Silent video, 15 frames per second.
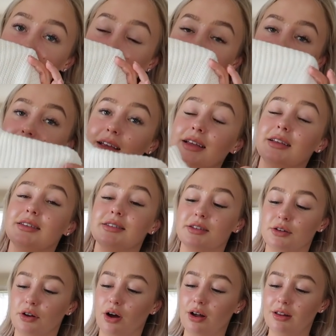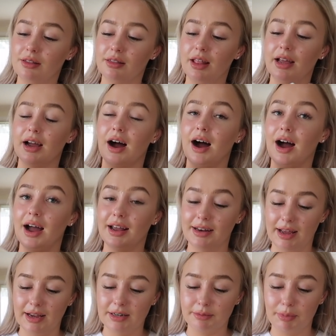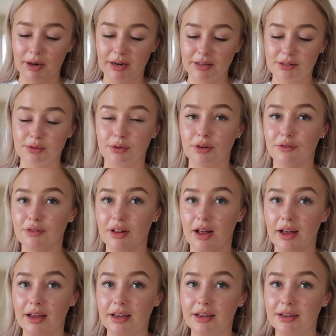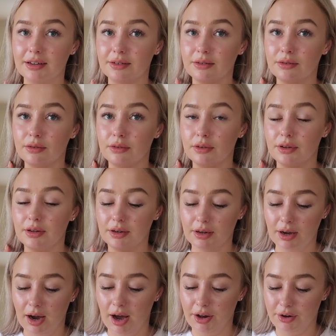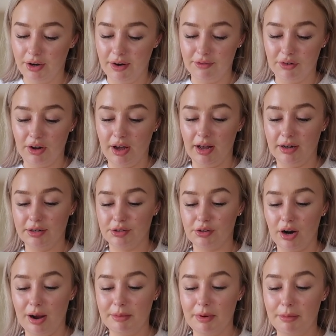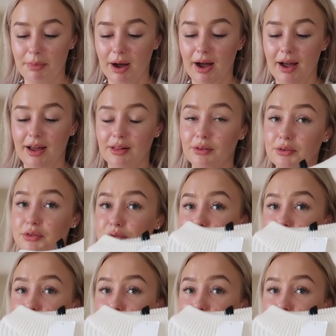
It is not like high necked, but it's sort of like I don't even know how to describe it, but it looks